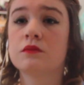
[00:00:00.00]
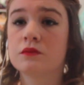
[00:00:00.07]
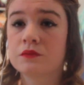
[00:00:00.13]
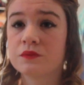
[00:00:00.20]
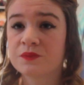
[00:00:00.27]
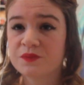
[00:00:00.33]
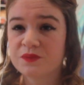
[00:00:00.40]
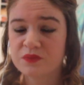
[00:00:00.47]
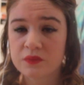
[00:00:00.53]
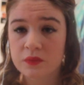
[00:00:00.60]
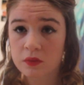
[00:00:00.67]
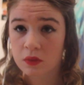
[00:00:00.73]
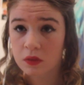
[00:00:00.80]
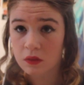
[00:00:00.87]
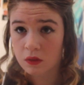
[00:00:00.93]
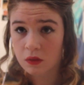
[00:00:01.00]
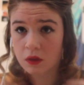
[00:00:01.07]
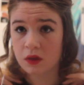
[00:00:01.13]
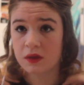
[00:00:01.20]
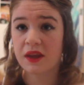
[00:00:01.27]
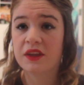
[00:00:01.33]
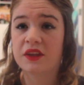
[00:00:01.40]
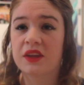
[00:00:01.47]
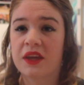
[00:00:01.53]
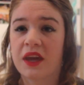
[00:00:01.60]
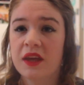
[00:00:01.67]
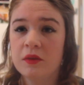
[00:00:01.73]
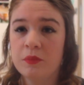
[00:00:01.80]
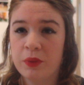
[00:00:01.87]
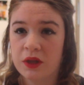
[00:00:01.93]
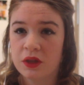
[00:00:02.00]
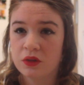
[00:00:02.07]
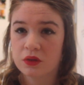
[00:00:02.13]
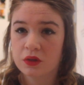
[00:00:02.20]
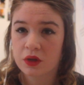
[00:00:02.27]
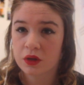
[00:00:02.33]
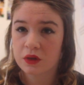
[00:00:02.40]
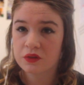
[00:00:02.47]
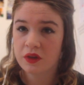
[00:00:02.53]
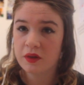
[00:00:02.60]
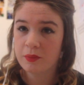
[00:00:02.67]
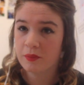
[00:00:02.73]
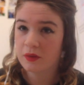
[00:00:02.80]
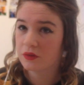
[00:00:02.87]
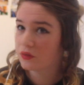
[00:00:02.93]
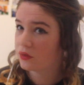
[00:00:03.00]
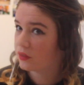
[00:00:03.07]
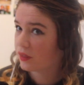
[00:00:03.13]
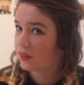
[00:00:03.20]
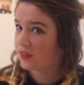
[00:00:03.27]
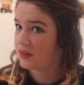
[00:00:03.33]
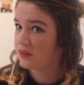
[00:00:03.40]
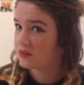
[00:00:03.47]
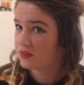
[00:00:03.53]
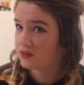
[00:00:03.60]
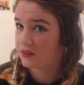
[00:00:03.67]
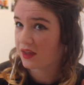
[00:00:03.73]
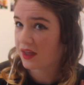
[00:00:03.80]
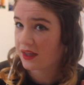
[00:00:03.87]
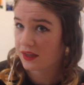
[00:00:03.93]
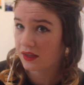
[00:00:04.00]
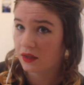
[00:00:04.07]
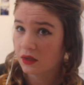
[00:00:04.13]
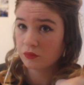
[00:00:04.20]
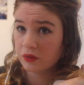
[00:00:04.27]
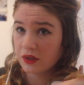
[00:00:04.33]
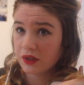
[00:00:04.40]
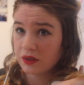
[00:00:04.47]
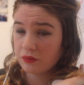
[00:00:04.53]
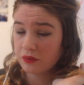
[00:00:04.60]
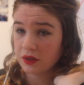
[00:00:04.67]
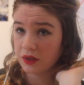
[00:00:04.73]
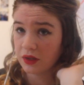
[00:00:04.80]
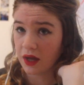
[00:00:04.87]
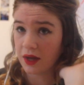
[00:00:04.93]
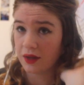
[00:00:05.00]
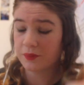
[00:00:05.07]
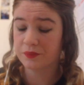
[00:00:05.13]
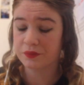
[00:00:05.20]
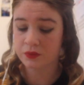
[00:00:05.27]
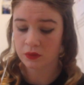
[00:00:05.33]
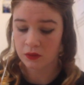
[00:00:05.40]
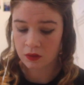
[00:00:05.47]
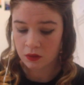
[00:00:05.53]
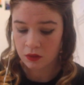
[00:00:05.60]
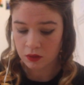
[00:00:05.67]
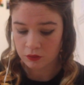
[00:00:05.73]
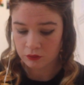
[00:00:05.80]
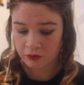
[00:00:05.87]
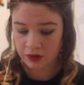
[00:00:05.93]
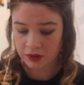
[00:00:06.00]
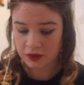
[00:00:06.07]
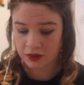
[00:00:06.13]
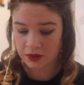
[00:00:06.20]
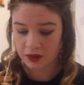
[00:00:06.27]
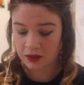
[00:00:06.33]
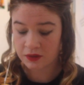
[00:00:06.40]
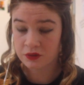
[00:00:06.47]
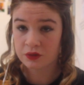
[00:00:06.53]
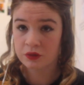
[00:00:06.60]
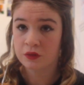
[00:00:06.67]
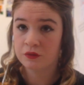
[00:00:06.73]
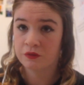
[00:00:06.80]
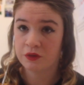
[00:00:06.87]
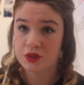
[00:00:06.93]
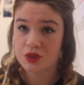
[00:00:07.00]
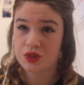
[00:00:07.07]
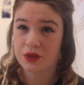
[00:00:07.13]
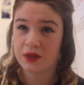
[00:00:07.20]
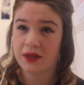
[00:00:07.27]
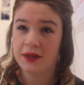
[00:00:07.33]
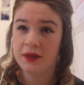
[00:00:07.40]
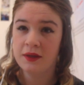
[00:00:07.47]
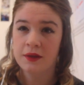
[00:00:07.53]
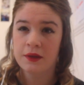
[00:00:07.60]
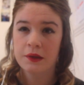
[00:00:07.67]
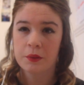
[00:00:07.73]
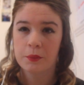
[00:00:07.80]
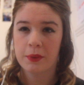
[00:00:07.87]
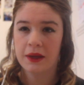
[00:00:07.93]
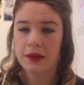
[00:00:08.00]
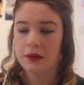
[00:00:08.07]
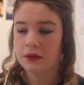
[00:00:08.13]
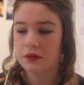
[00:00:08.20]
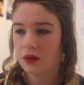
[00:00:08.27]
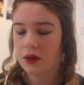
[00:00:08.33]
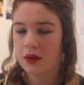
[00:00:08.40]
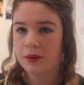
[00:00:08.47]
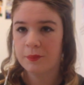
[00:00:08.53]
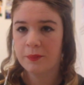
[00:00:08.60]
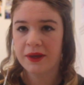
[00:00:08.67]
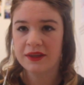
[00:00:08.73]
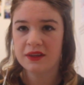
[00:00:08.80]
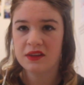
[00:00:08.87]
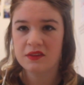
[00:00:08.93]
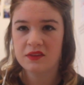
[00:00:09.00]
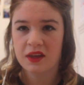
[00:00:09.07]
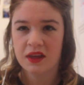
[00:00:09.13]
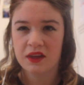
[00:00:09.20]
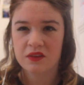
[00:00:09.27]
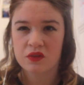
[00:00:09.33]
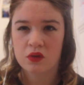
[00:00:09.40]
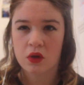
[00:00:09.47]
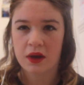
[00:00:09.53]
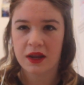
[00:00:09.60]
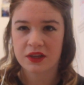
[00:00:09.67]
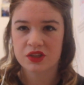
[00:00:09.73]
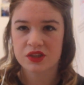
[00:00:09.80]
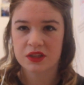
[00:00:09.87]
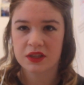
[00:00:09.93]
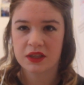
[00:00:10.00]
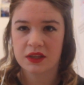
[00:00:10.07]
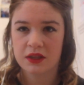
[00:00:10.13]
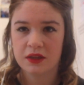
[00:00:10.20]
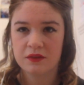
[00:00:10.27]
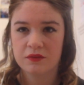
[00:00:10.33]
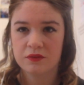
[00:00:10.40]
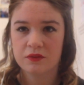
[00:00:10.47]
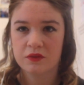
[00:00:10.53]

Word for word: out. Now you can pin your curls up so that they stay really, really ringlety until you finish your hair, but Peggy's hair is not actually